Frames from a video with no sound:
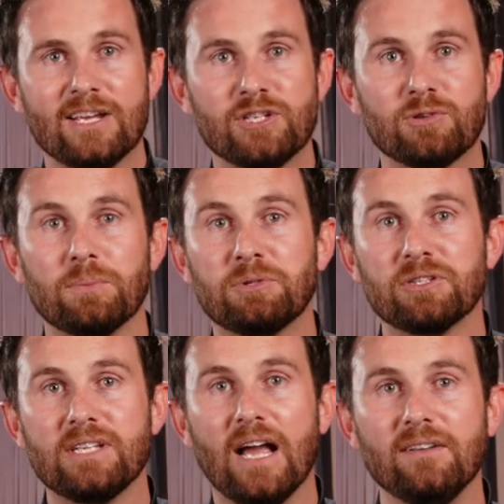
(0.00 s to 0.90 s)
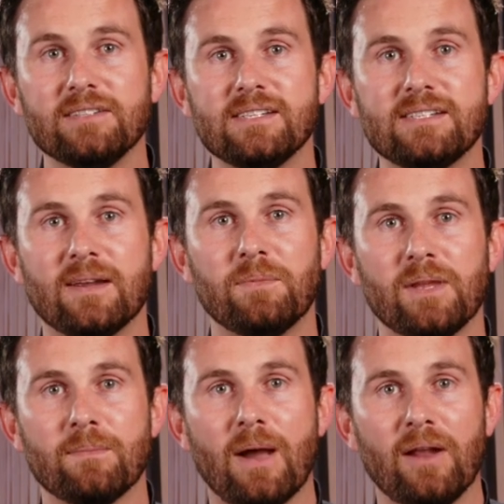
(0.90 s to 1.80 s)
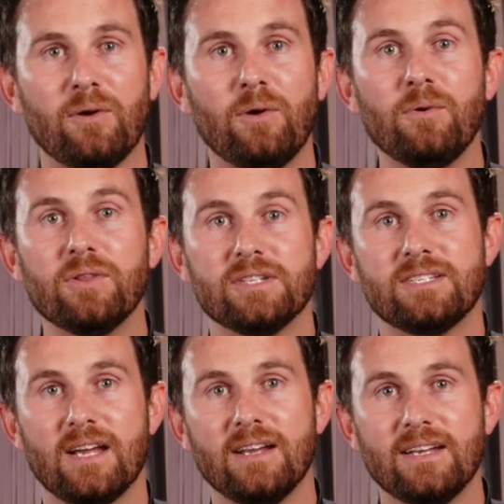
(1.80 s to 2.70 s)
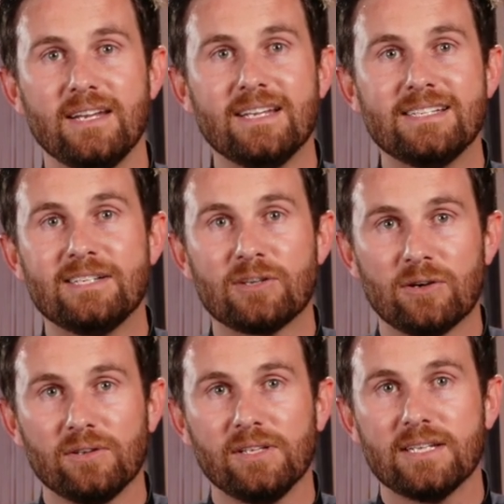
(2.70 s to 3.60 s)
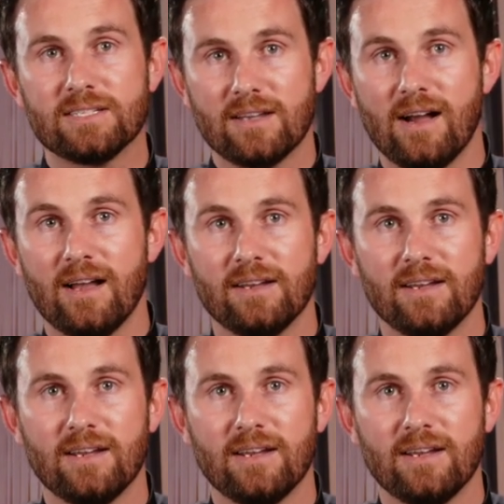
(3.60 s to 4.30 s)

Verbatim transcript: Scripture tells us something about who the Son is eternally as God.